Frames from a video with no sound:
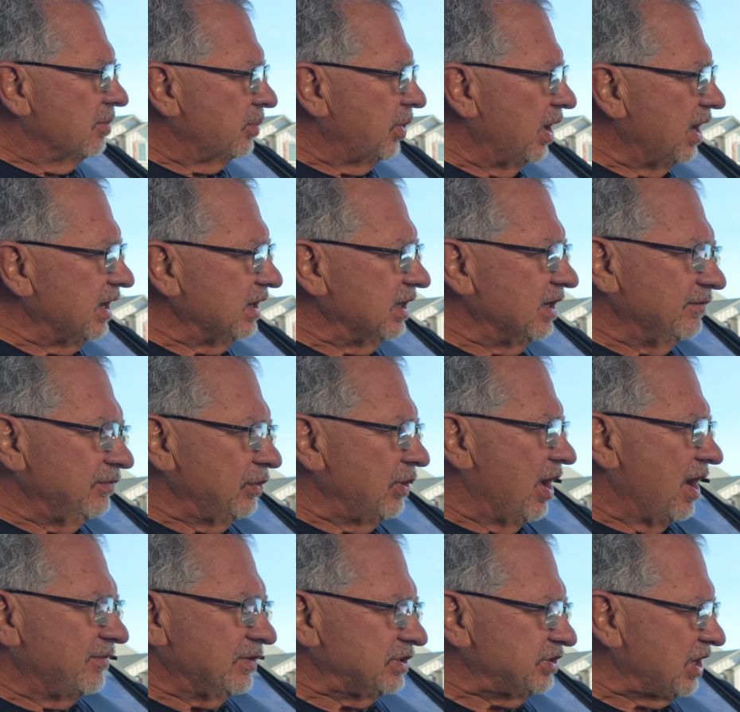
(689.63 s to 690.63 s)
But if you
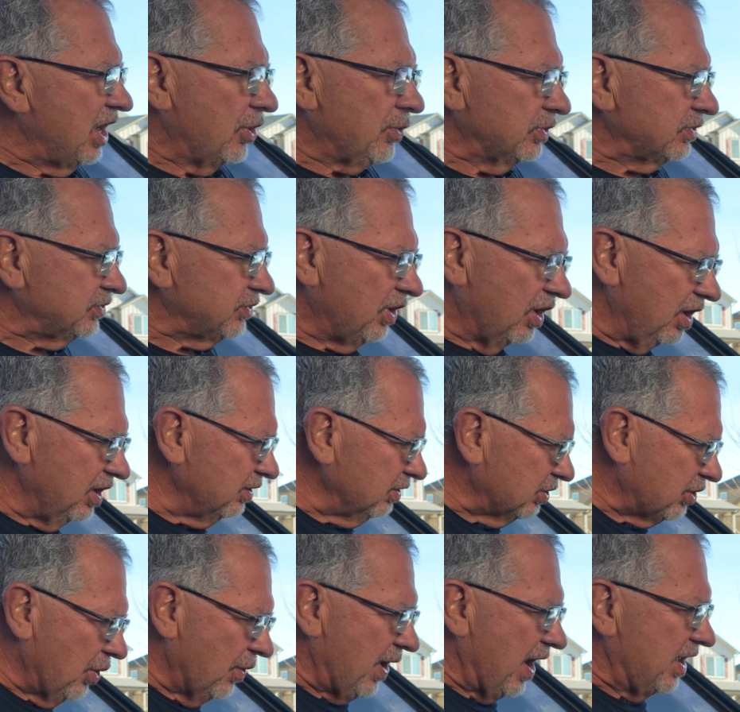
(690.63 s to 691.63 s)
have a shower stall,
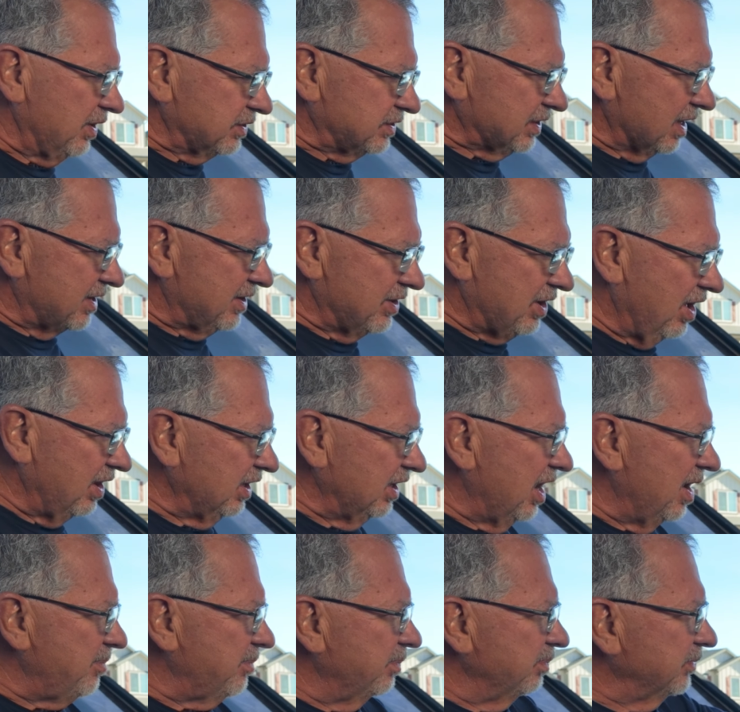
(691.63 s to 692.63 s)
go out, set it all
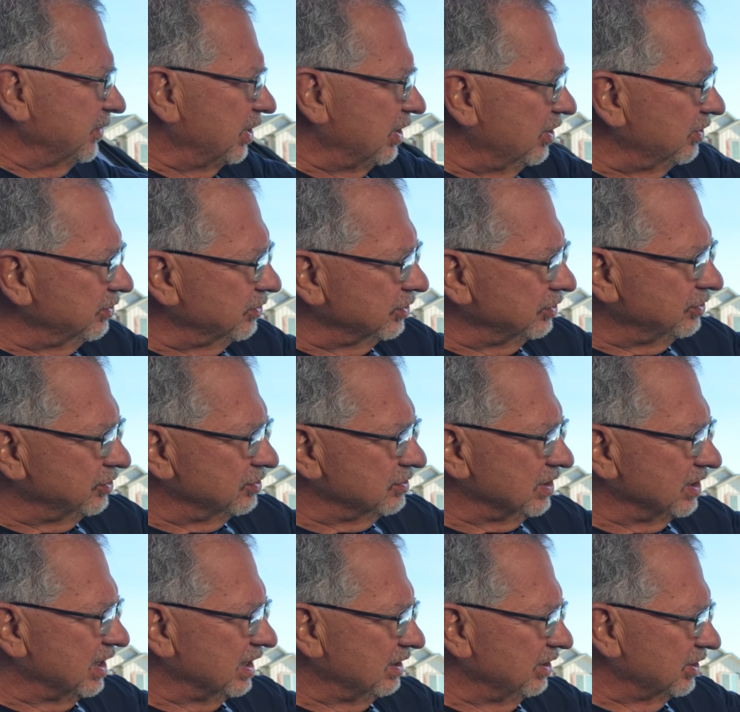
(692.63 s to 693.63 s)
up. You know, there's
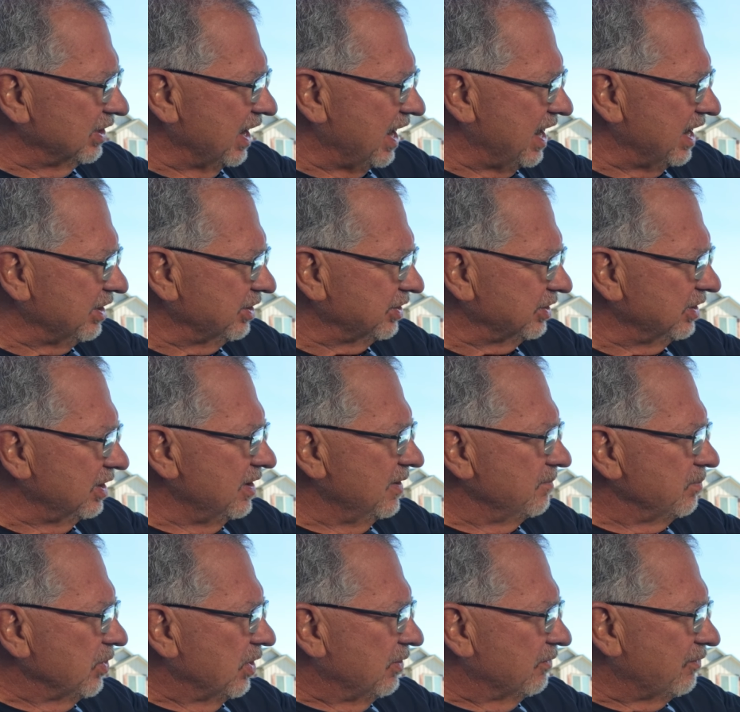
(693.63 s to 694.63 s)
usually a little hanger
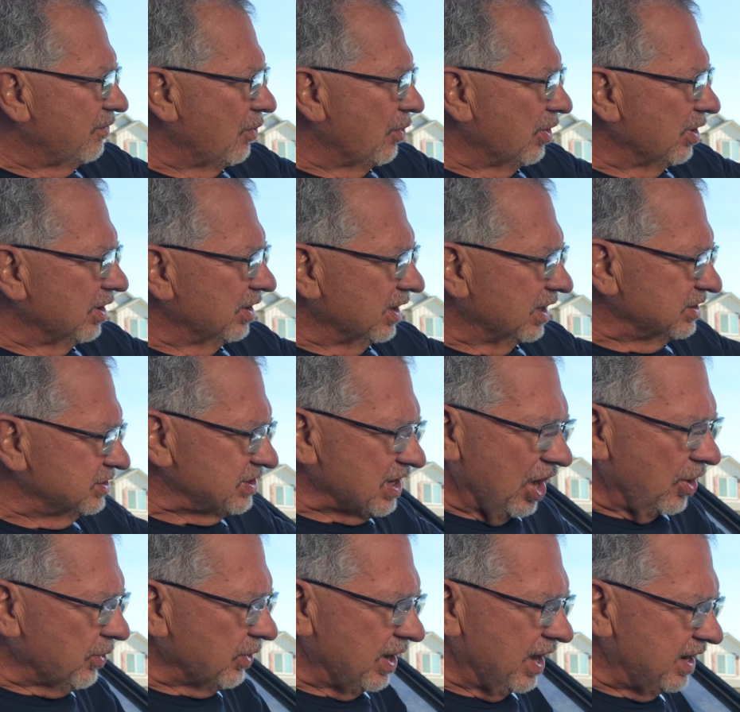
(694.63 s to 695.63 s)
for a
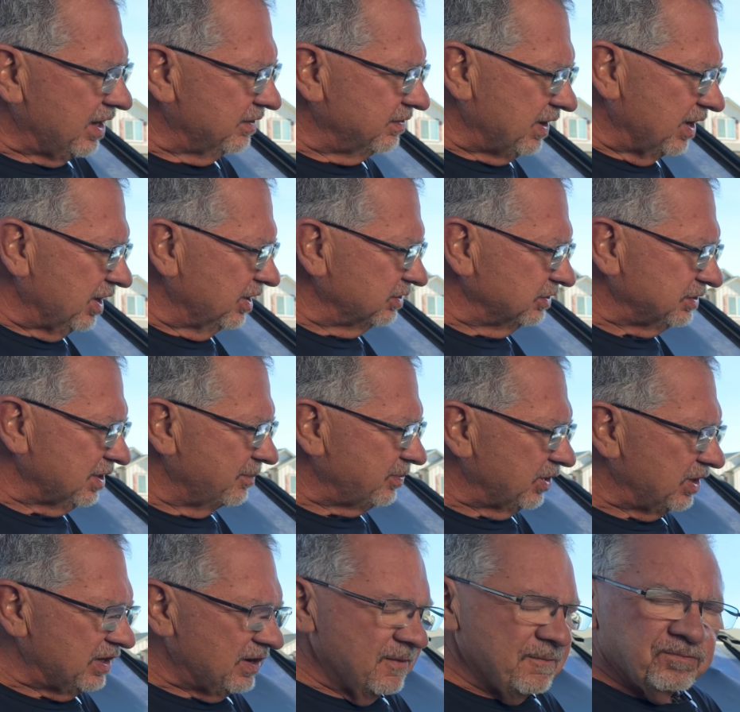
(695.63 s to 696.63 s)
shower head in there or
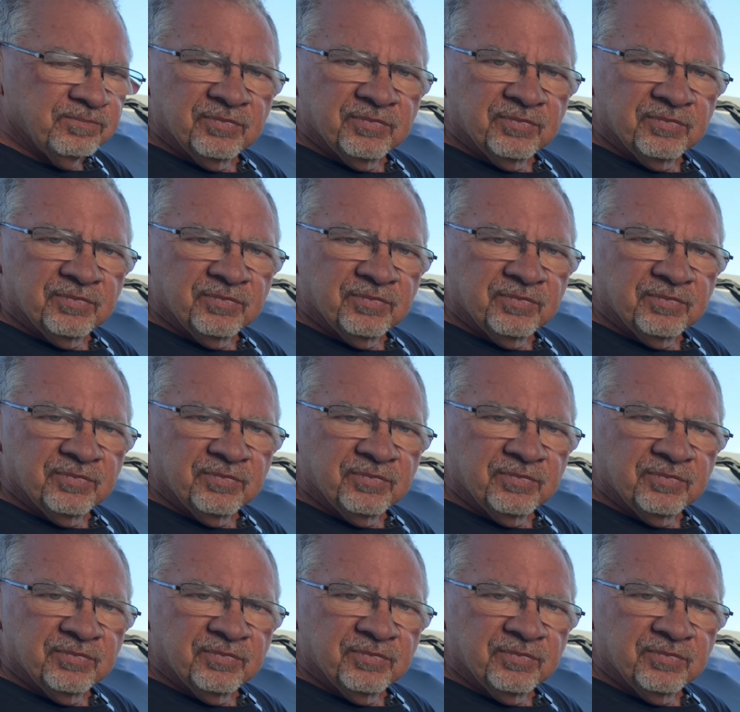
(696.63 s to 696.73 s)
something.